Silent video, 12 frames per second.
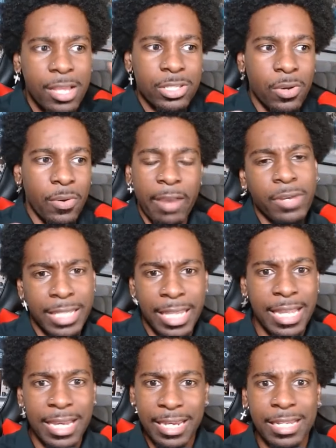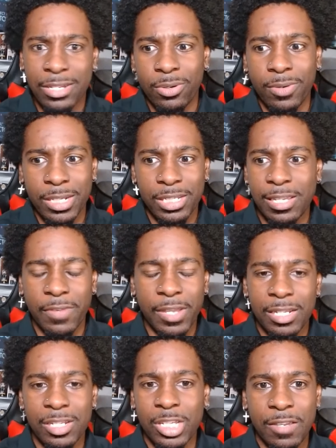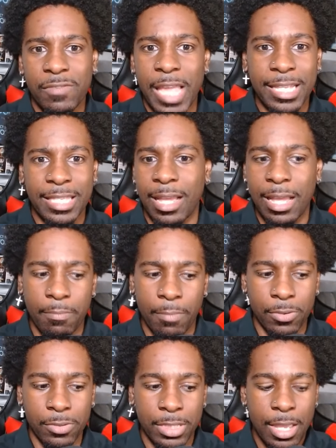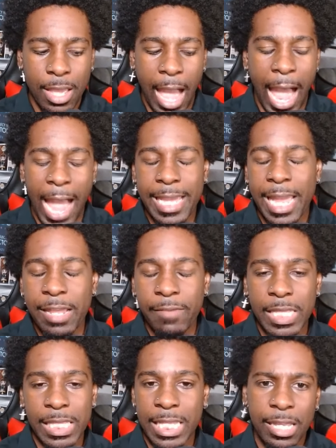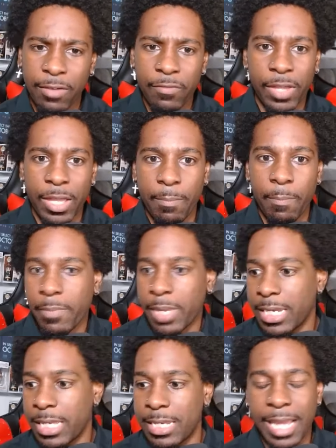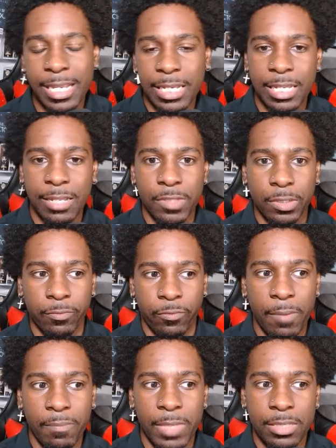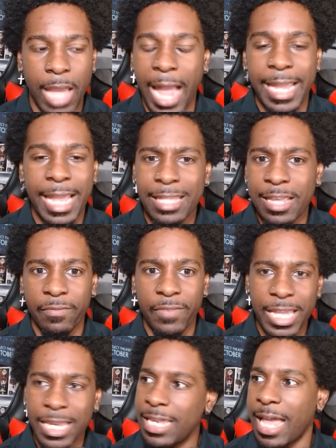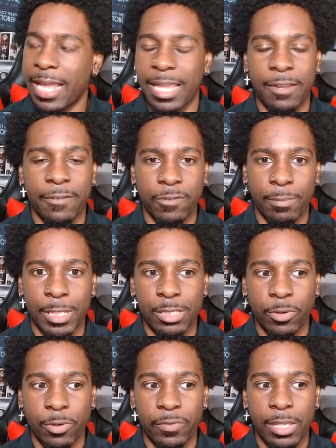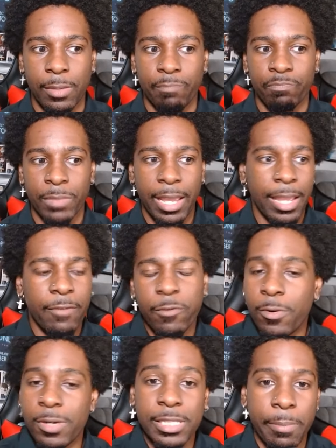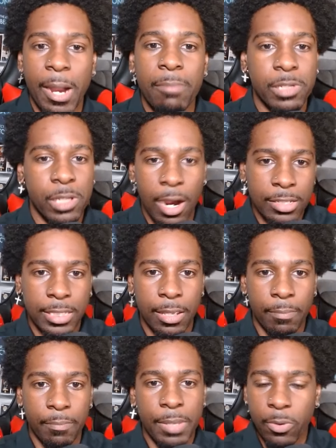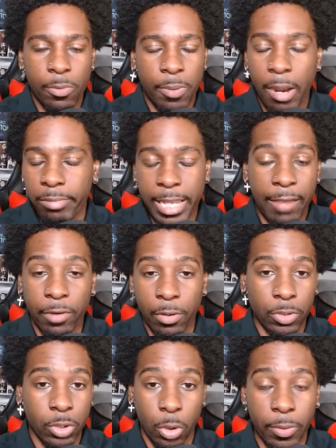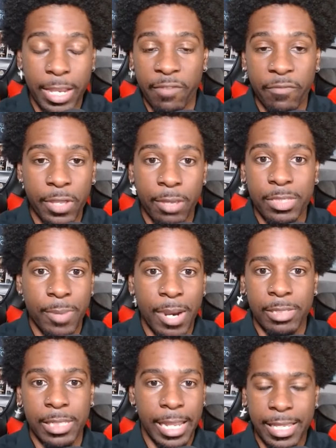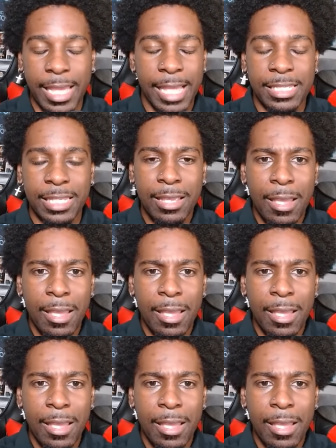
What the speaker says: So everything it needed to achieve, it achieved at the utmost. I can't even think of many negatives from this. I can't think of any negatives from this movie. And of course, there probably are some people who probably have a degree in film. It's probably like, yes.